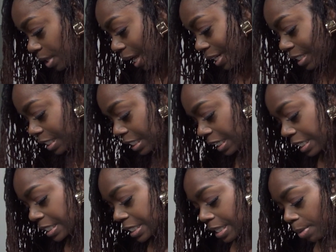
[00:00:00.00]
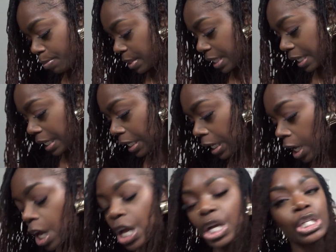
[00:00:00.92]
I just need something
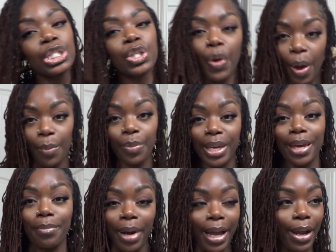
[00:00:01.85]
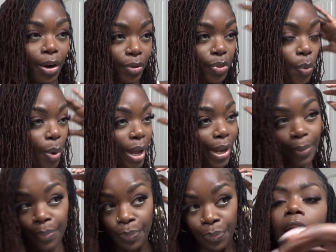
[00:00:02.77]
to help me get my hair out the
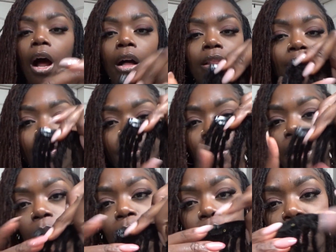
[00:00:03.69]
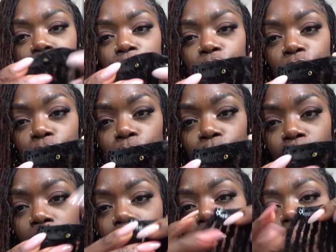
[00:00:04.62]
way. All of them come with just 2
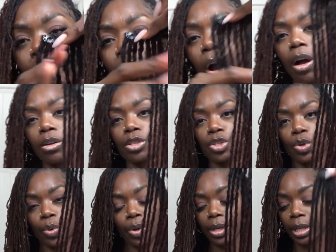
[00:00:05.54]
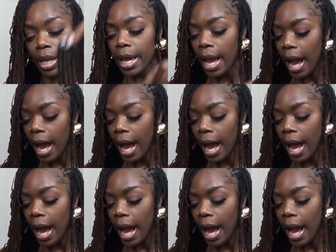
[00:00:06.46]
clips. They're all short.